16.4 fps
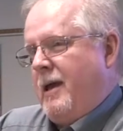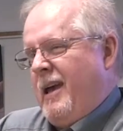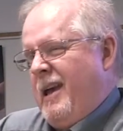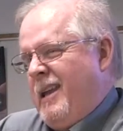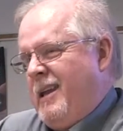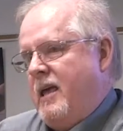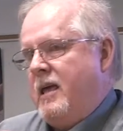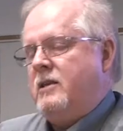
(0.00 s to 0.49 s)

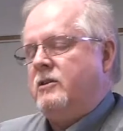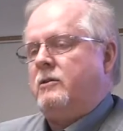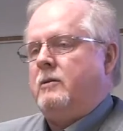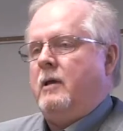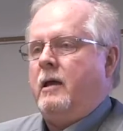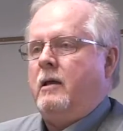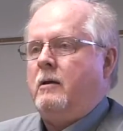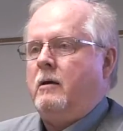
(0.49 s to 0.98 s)
and
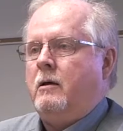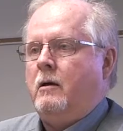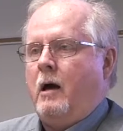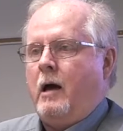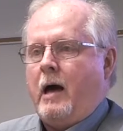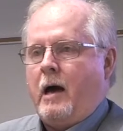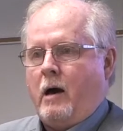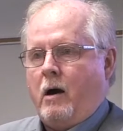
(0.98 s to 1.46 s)
the
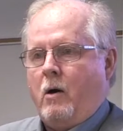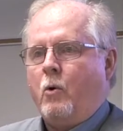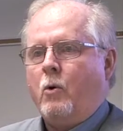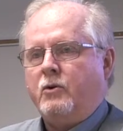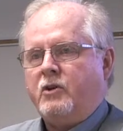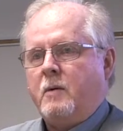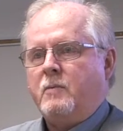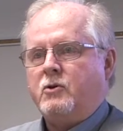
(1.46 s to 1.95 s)

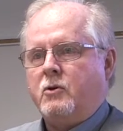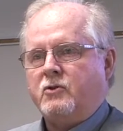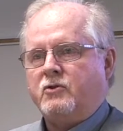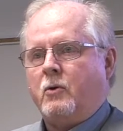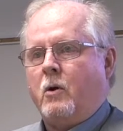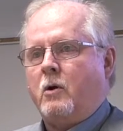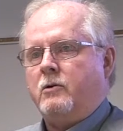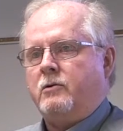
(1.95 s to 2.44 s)
oil temperature
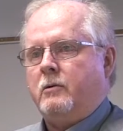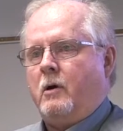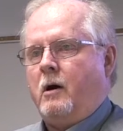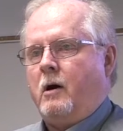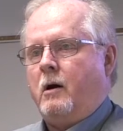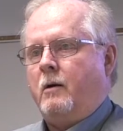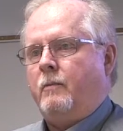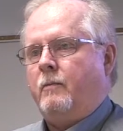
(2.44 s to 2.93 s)
starts
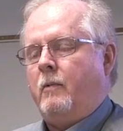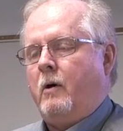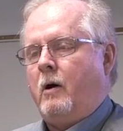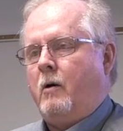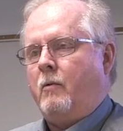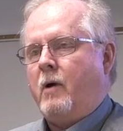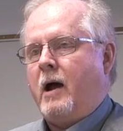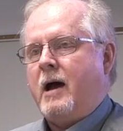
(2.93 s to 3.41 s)

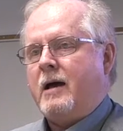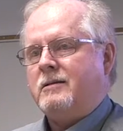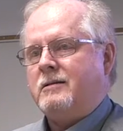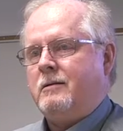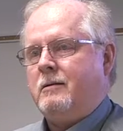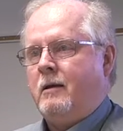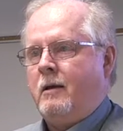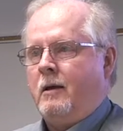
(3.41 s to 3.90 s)

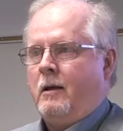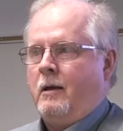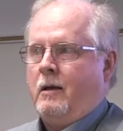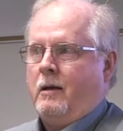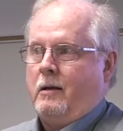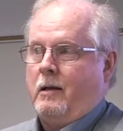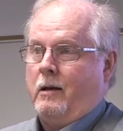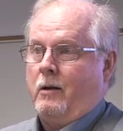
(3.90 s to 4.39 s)
rising,
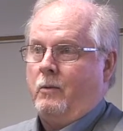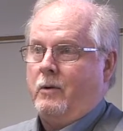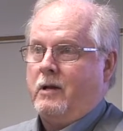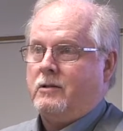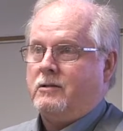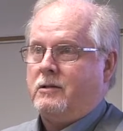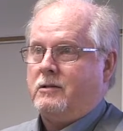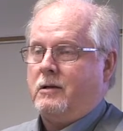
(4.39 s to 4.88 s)
I don't
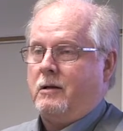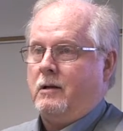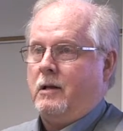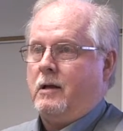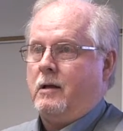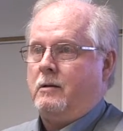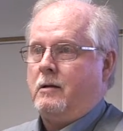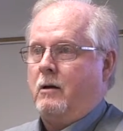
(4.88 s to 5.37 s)

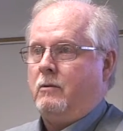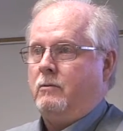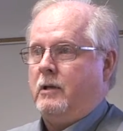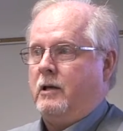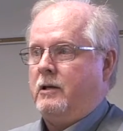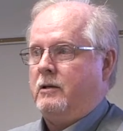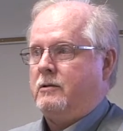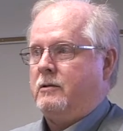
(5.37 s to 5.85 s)
necessarily condone
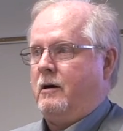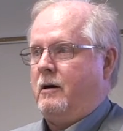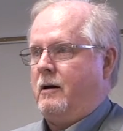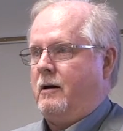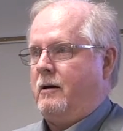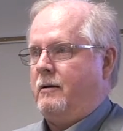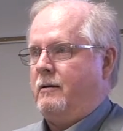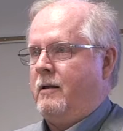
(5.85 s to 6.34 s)
this,
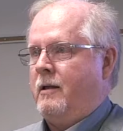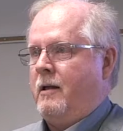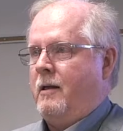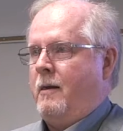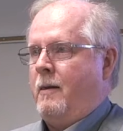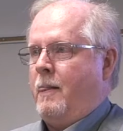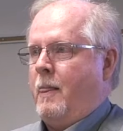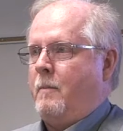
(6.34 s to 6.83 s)

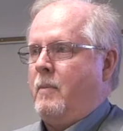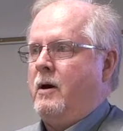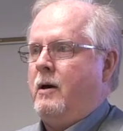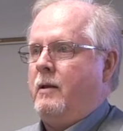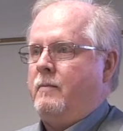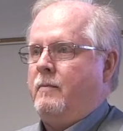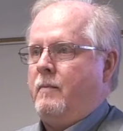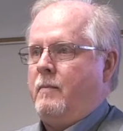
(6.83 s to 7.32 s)

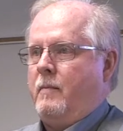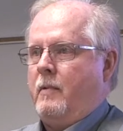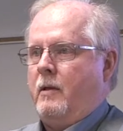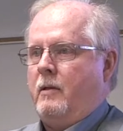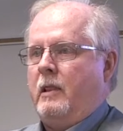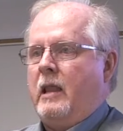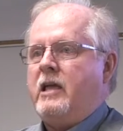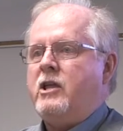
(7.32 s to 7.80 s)
but
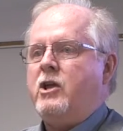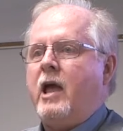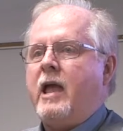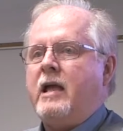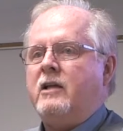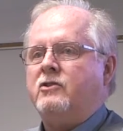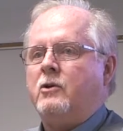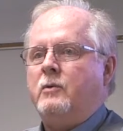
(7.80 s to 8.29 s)
lay your
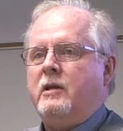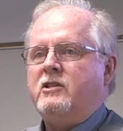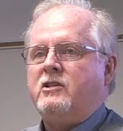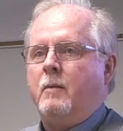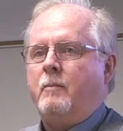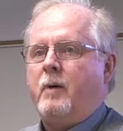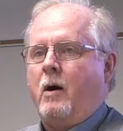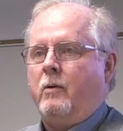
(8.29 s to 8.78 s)
hands on
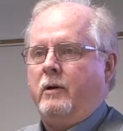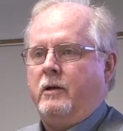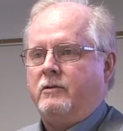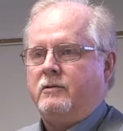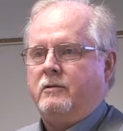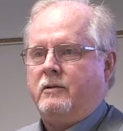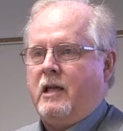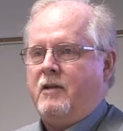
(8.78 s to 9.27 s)
these
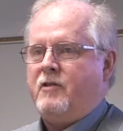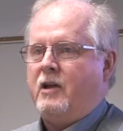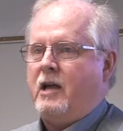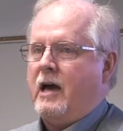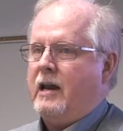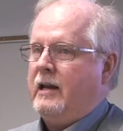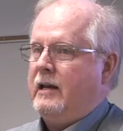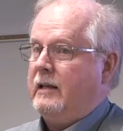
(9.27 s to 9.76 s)
components. And if you
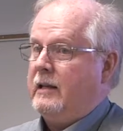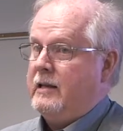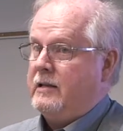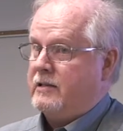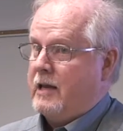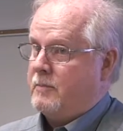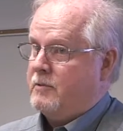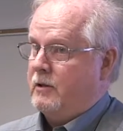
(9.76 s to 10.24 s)
got any
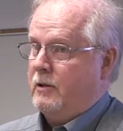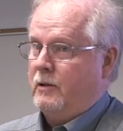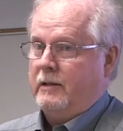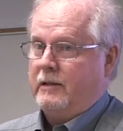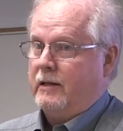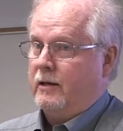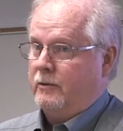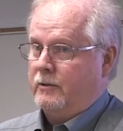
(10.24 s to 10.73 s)
leaks,
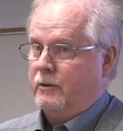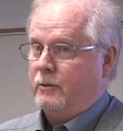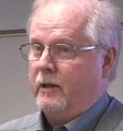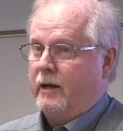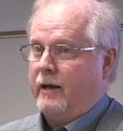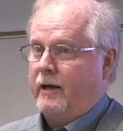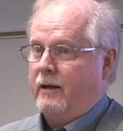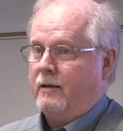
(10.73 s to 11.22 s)
absolutely don't do
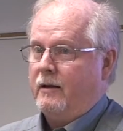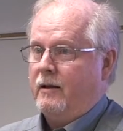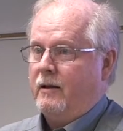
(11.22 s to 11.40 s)
that.